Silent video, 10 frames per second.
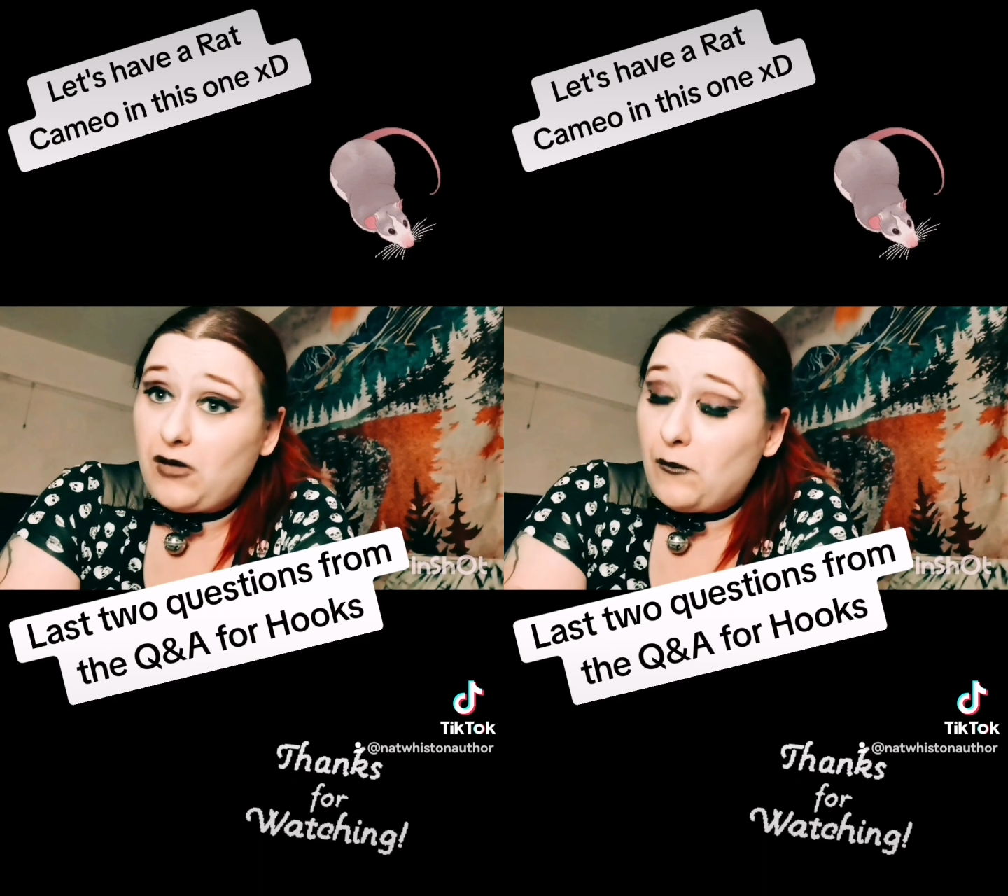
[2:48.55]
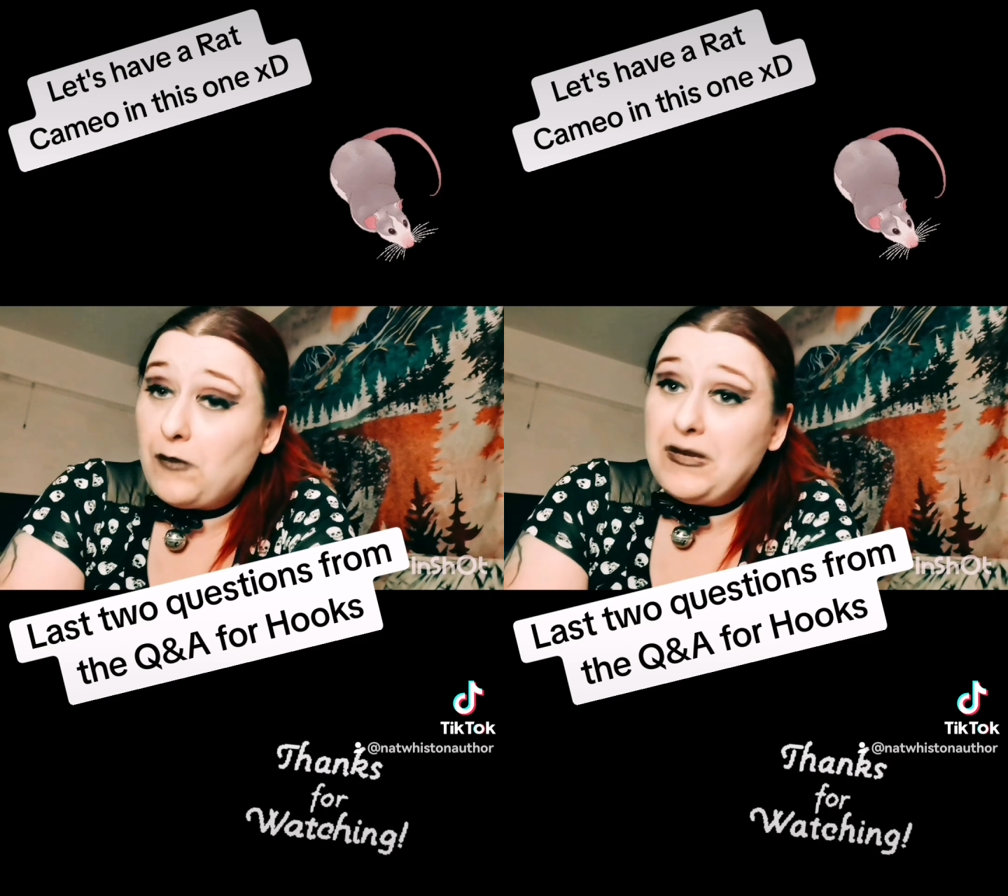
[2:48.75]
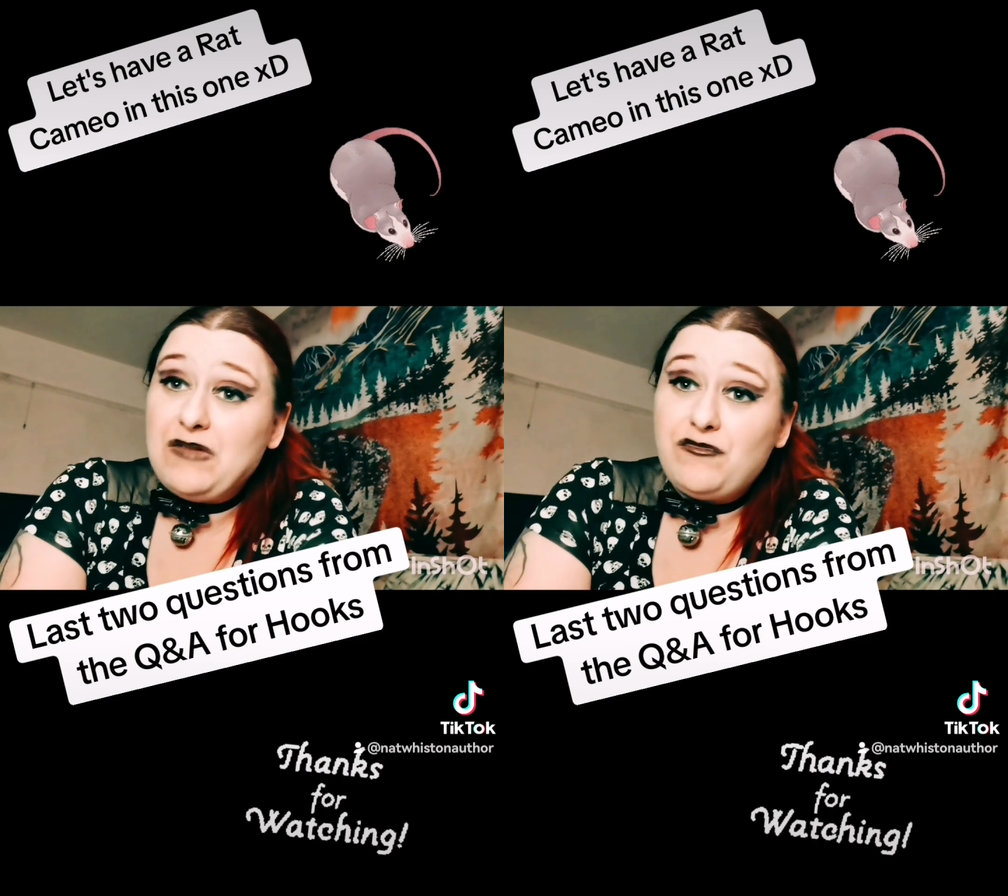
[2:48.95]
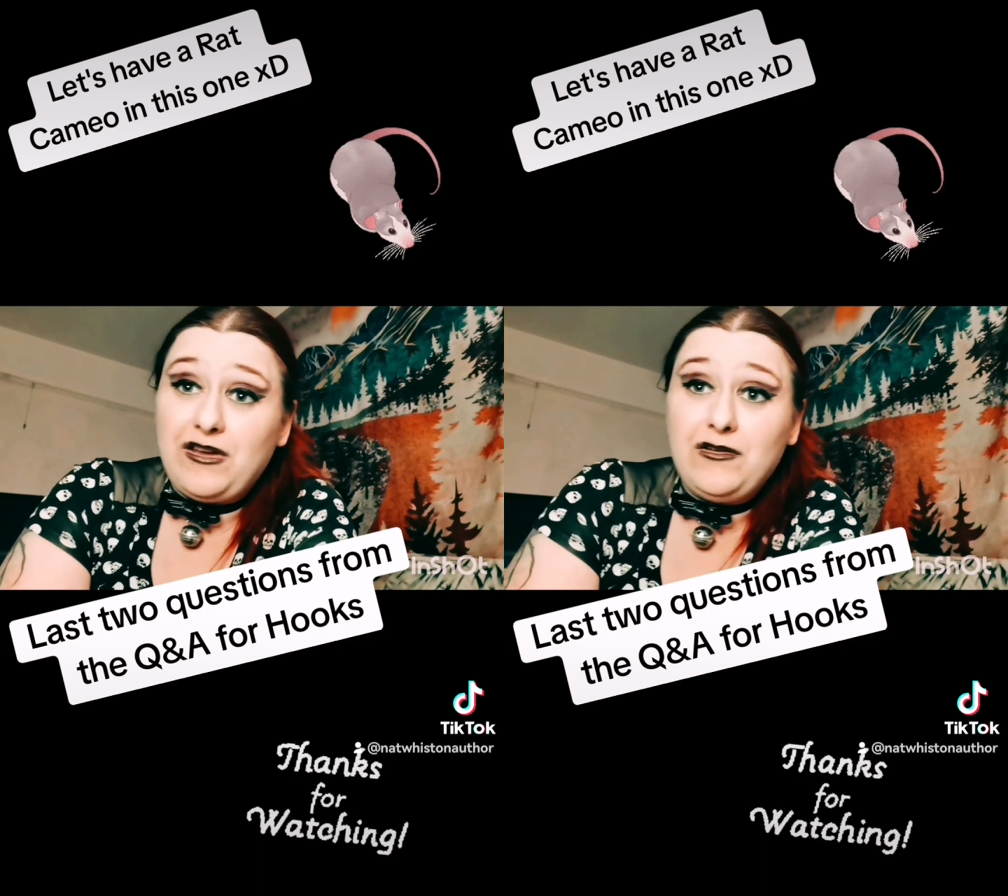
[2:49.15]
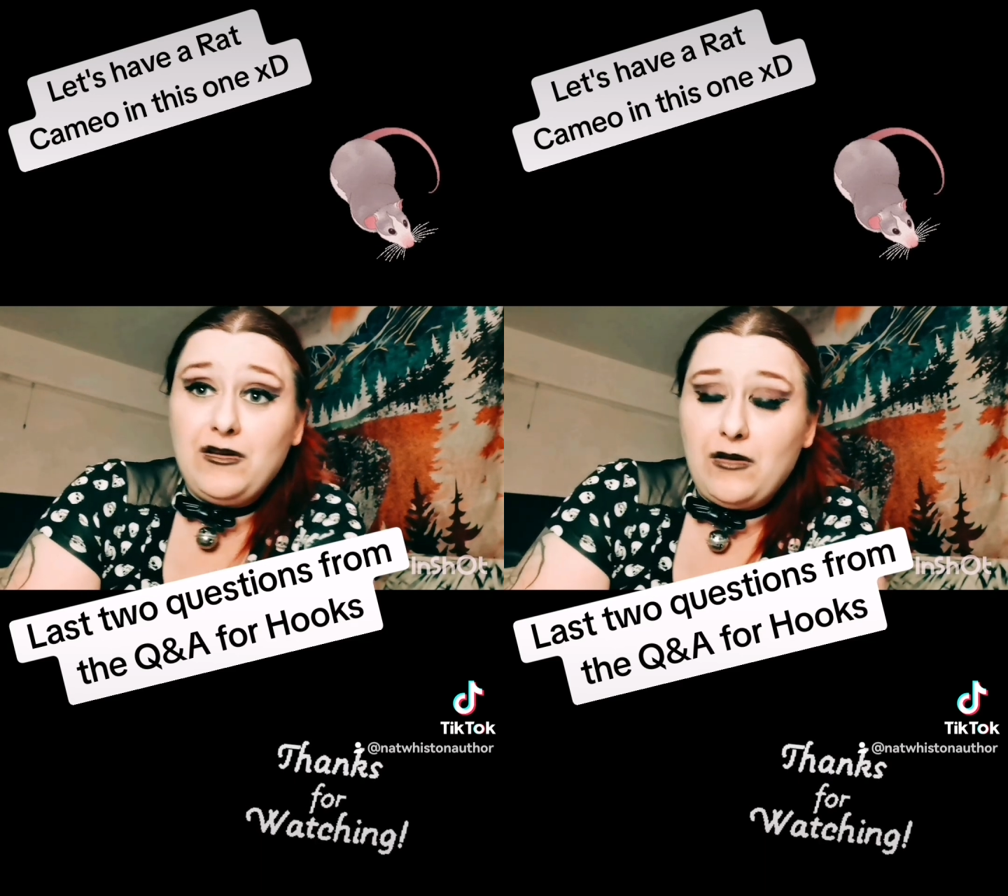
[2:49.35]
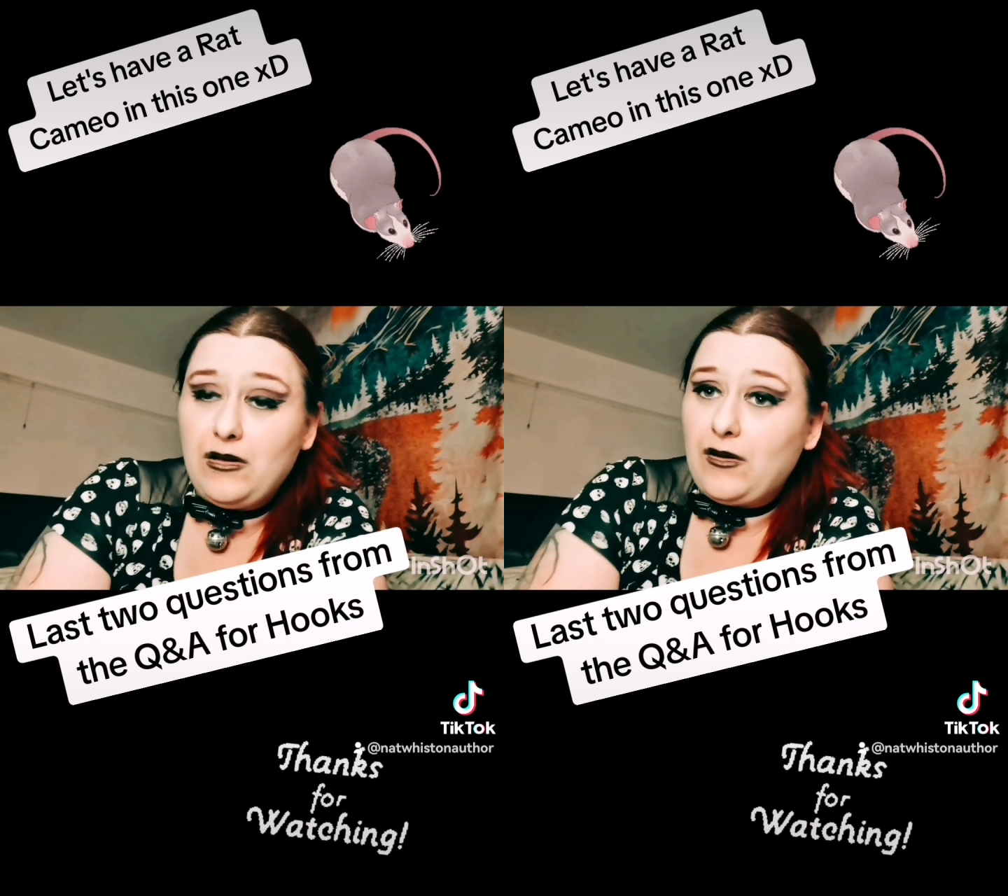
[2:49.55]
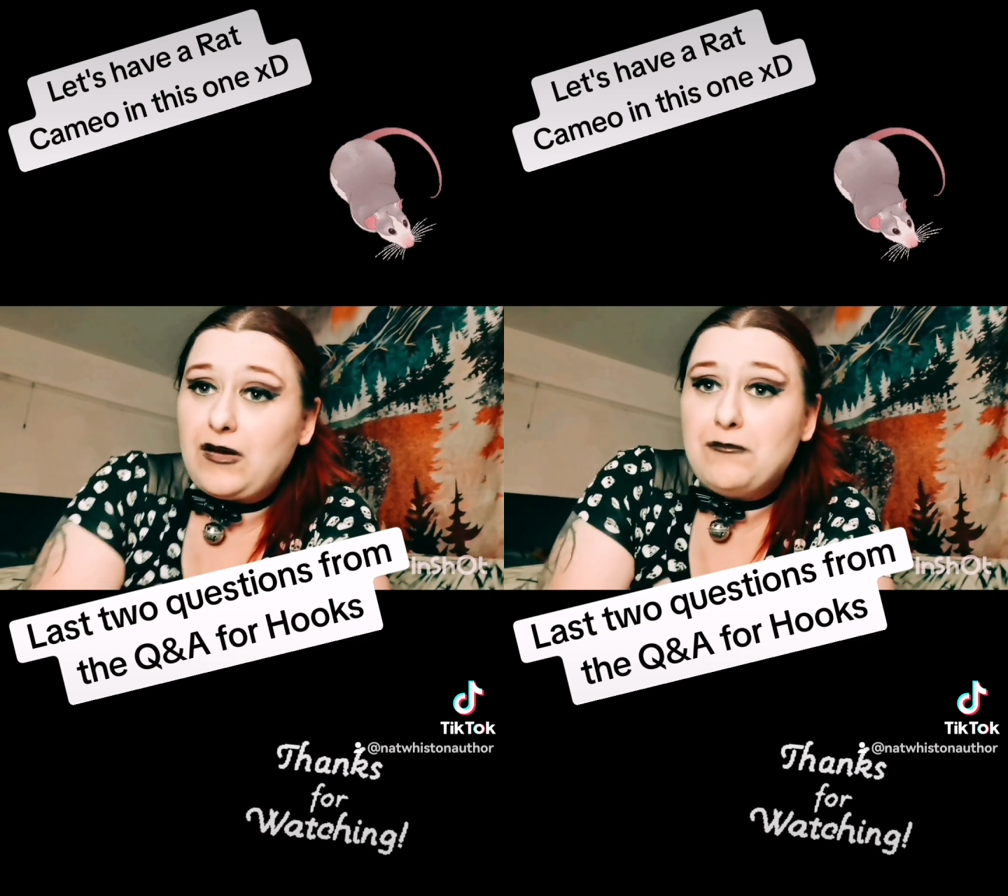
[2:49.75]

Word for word: go a meat free like